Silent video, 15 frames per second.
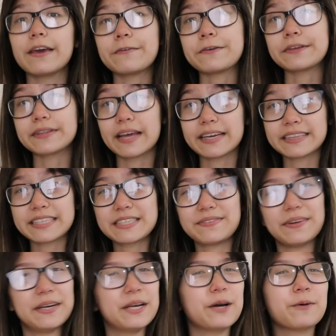If you like this
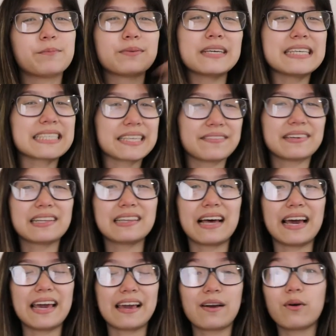video, please give it a
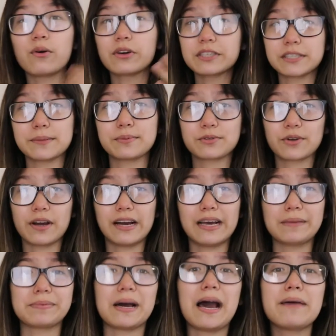like or
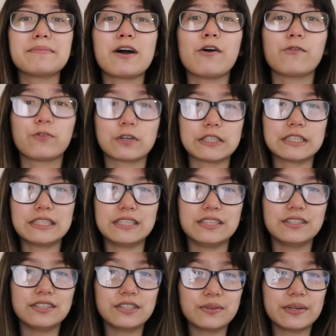subscribe. I'm not forcing
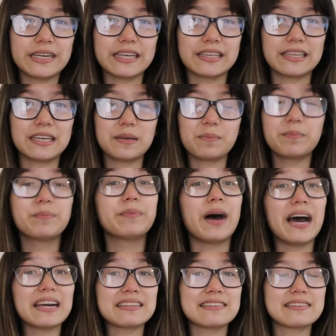you to do anything,
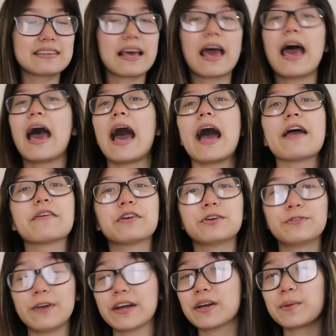but I
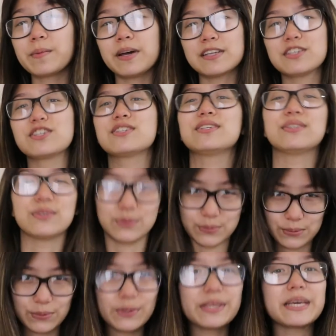would very much
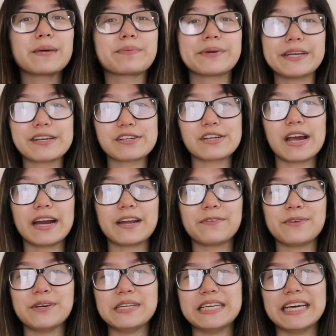truly appreciate
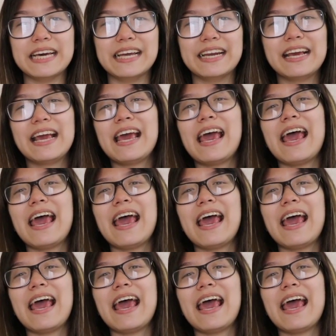if you did.